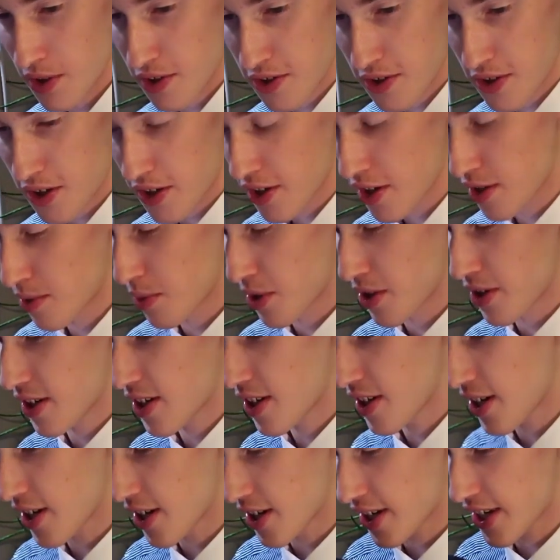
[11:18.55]
talking about
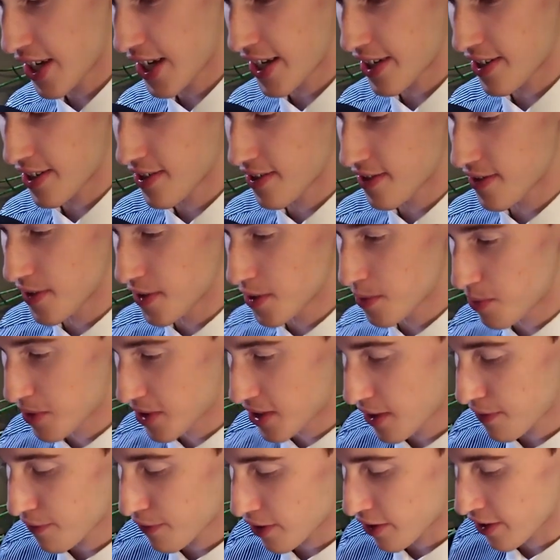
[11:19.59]
cactuses
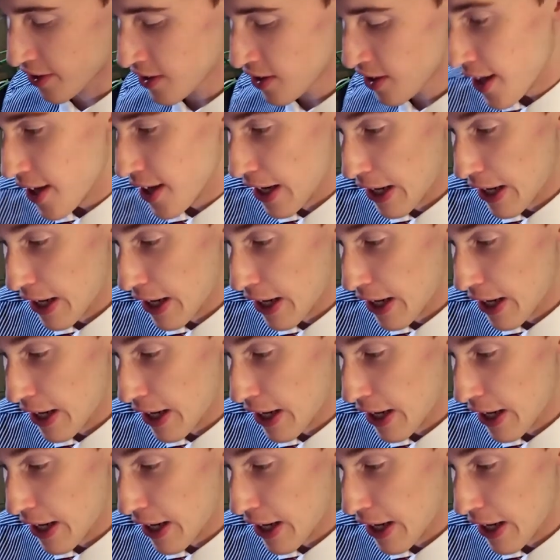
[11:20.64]
specifically,